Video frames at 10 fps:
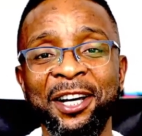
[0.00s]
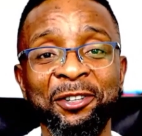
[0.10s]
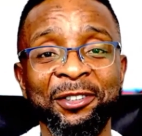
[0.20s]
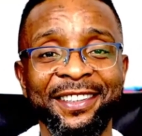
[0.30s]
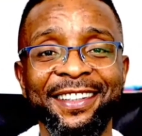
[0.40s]

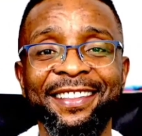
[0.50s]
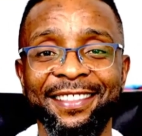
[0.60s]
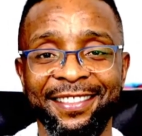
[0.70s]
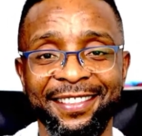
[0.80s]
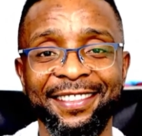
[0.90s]
just that you
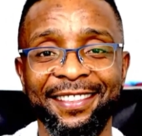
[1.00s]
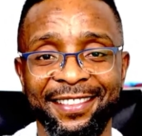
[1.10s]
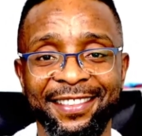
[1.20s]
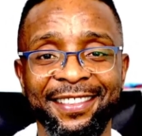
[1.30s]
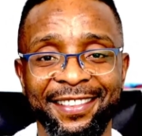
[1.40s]
know,
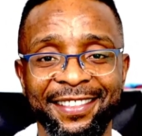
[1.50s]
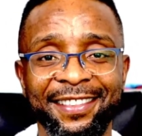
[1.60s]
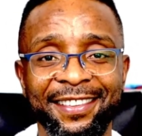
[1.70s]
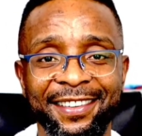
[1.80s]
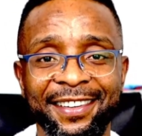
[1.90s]

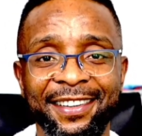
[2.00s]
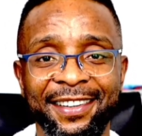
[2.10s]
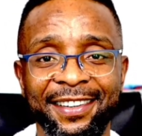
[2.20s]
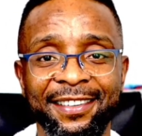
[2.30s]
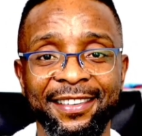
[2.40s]
I'm fine.
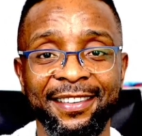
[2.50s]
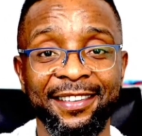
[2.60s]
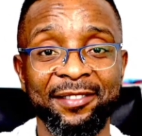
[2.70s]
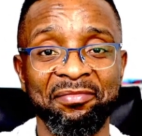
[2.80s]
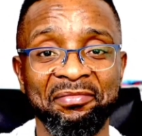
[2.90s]

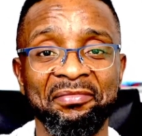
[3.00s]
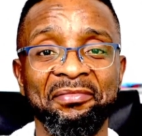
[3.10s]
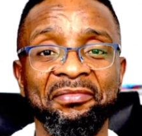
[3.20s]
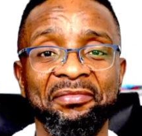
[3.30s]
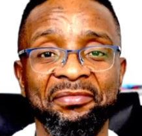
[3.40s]

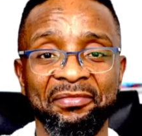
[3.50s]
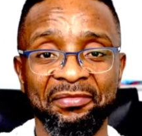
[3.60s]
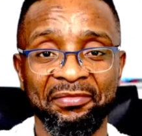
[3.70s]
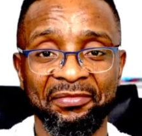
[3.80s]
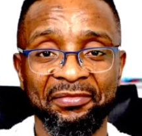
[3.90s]
Well,
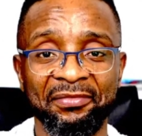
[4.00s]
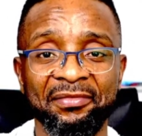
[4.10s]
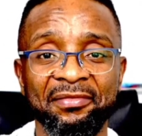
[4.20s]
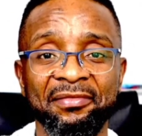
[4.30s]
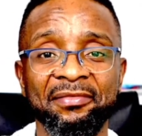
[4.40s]

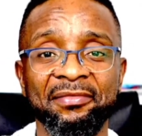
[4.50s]
Tinubu,